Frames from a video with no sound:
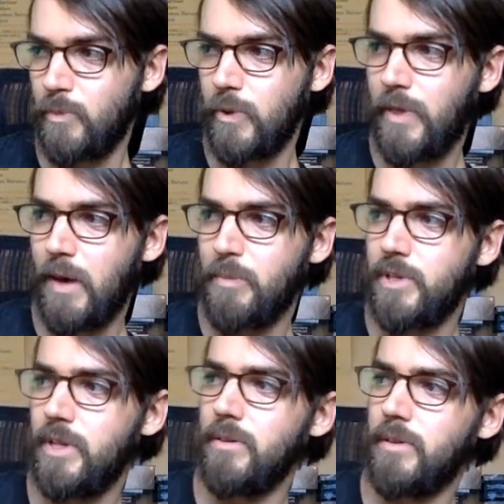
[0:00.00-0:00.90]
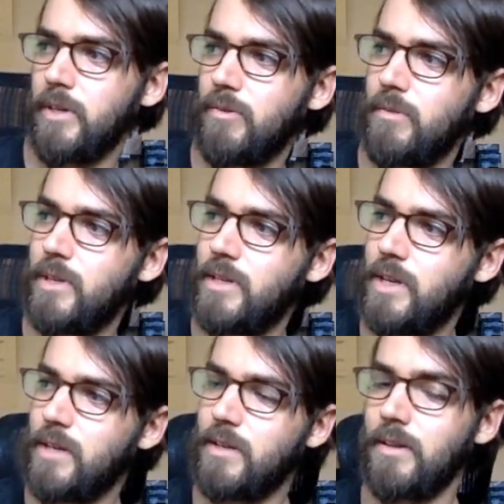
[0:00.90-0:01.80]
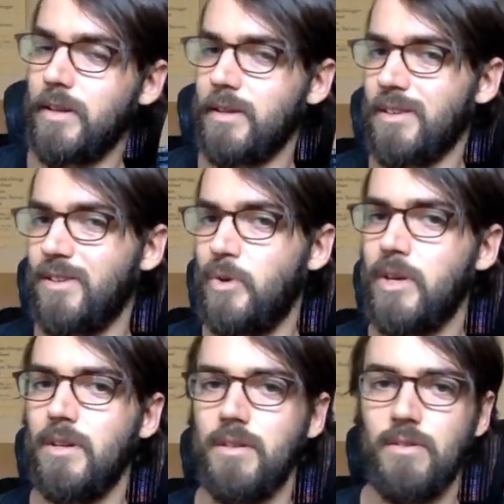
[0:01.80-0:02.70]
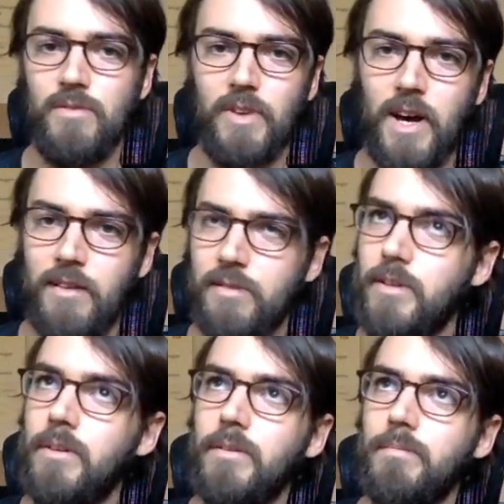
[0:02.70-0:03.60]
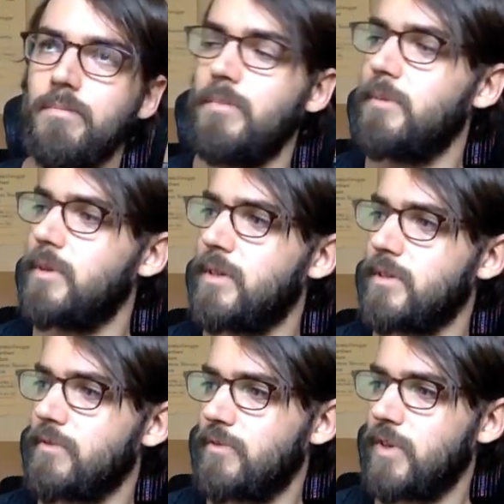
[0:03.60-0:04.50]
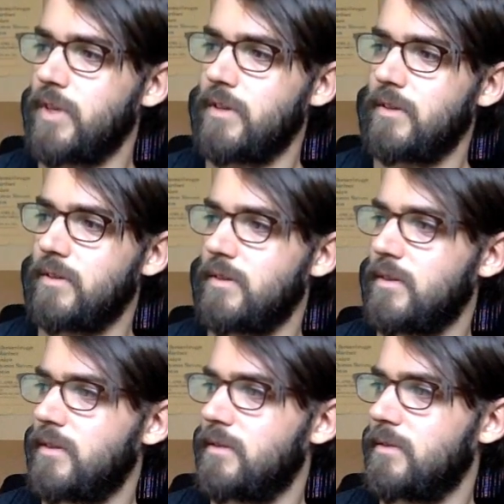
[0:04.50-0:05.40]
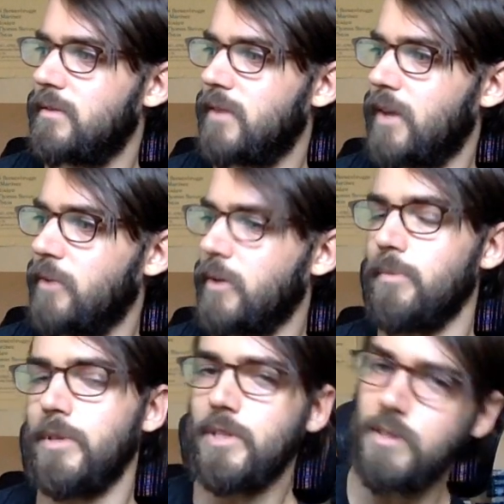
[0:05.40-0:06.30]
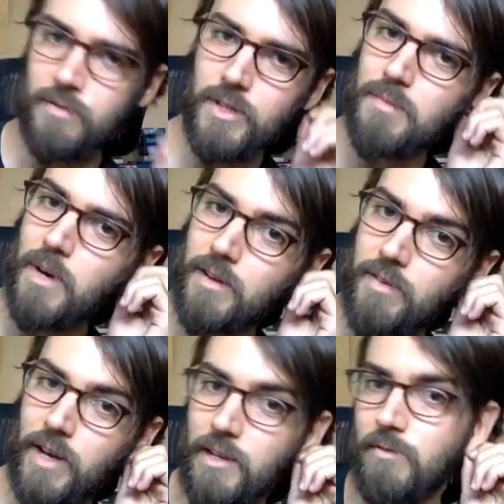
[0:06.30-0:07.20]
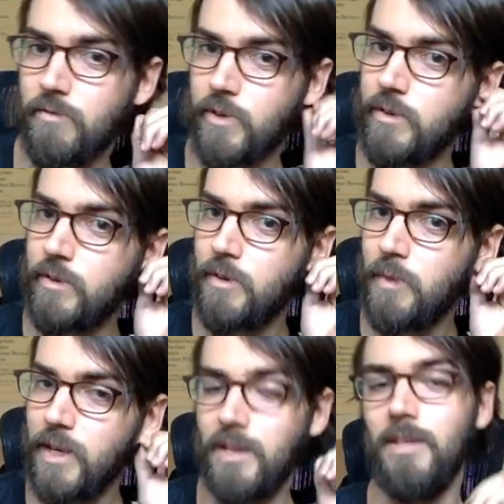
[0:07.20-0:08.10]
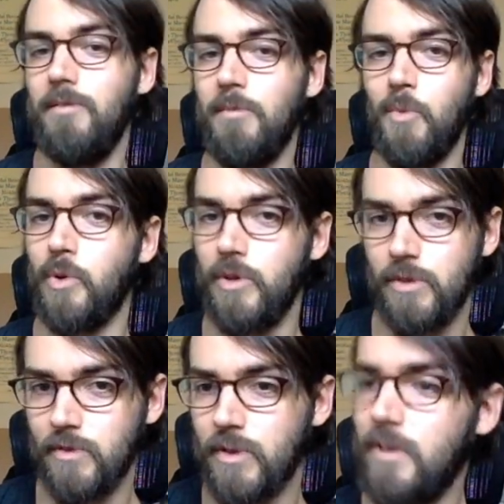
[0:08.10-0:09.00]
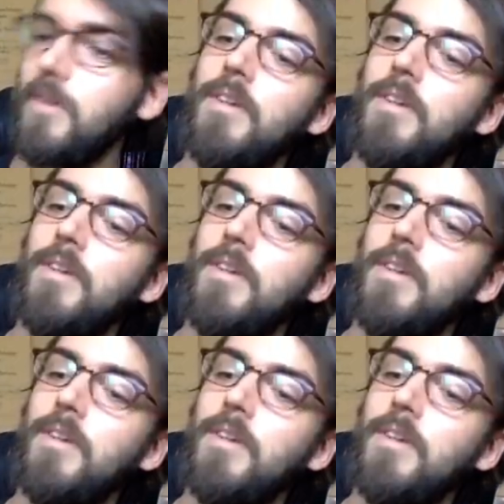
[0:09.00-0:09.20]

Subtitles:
with that particular lick would be to take it into like a quick 2-5. I don't know. Maybe it doesn't fit that well, but see if you can modify it even further to make it even more useful.